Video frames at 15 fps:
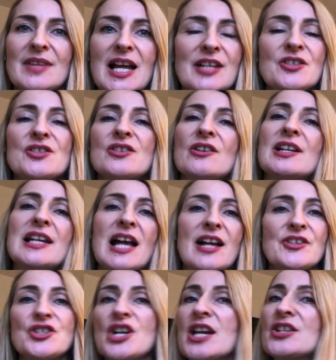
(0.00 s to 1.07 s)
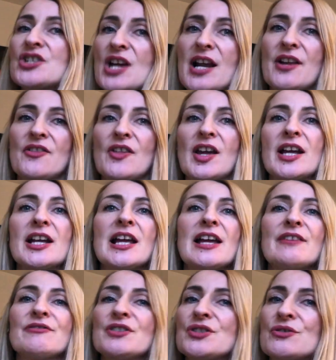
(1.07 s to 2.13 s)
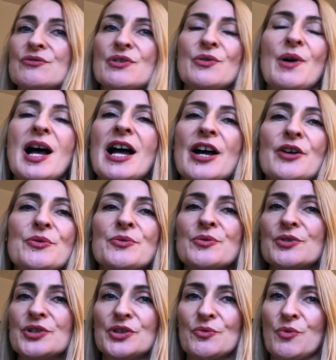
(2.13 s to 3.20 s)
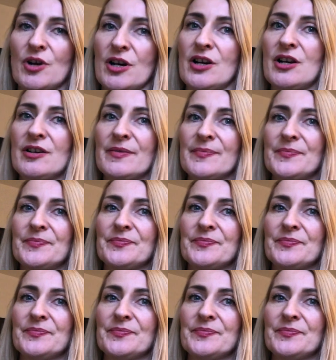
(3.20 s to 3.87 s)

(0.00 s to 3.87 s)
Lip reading: And you certainly can't change anything if you don't know how you work.